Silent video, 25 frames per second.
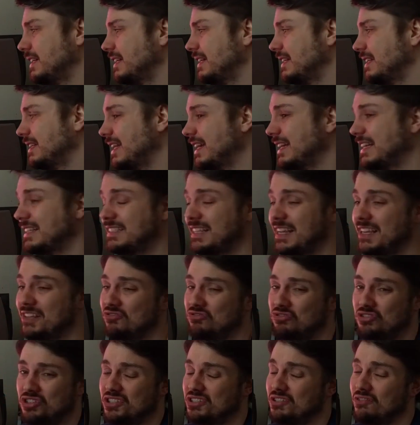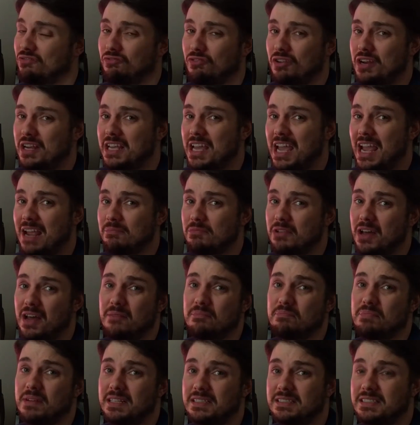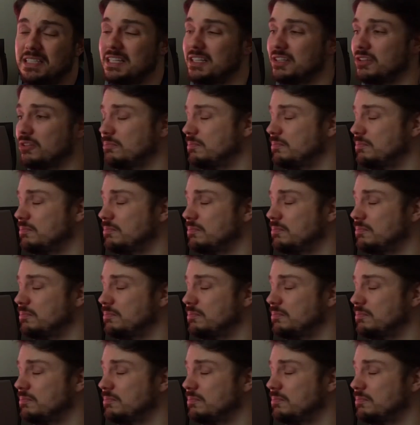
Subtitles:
like I say, it's just a free game, not a big deal,